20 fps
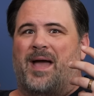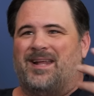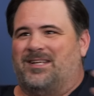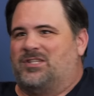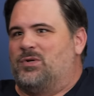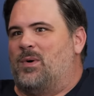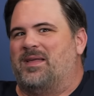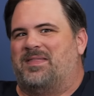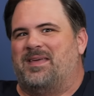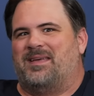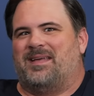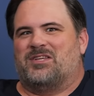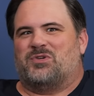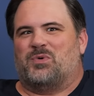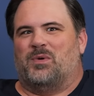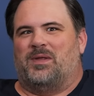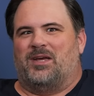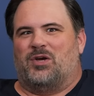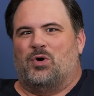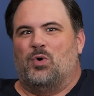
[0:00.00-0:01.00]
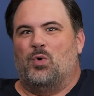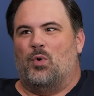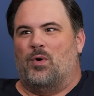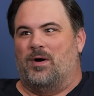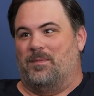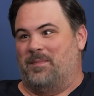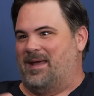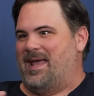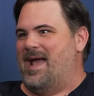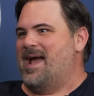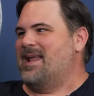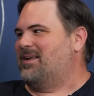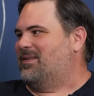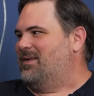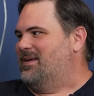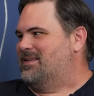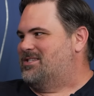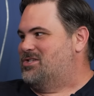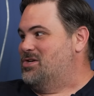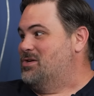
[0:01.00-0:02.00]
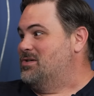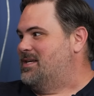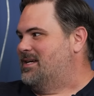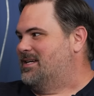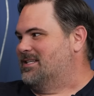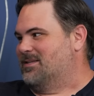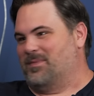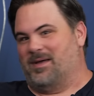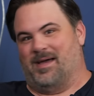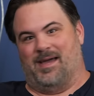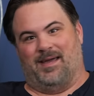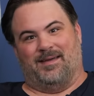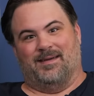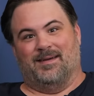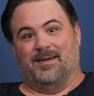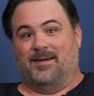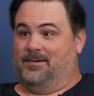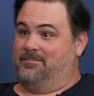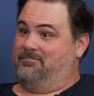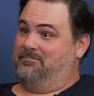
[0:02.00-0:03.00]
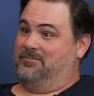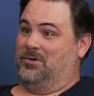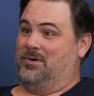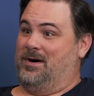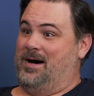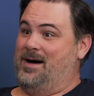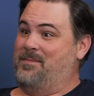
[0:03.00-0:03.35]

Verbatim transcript: and so i think that's really cool and mechanically it's juicy because i'm like well,